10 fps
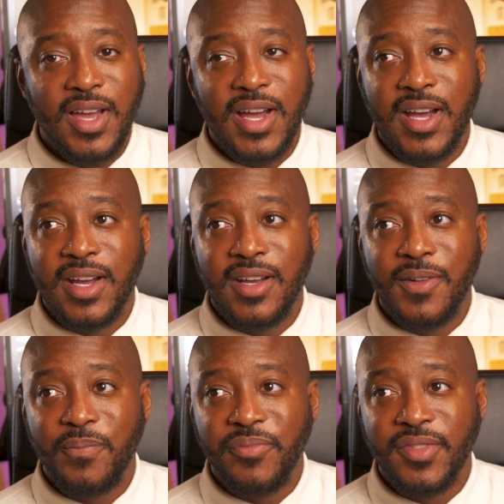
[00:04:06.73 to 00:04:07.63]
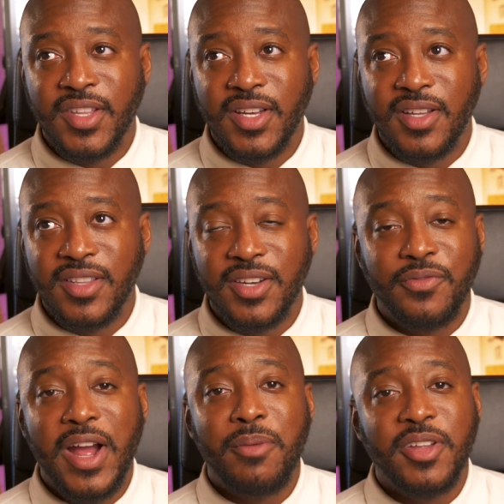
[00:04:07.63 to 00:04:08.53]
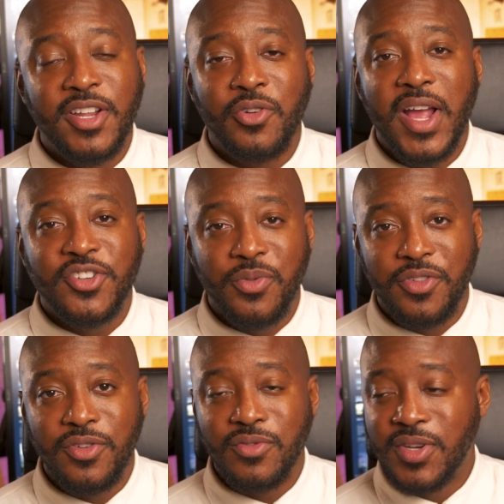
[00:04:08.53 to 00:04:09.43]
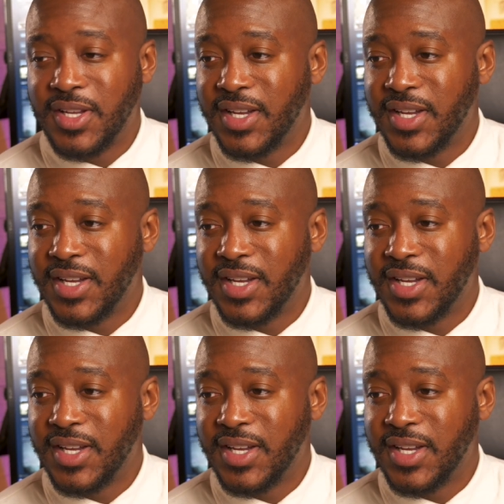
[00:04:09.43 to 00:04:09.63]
the environment interacts with you.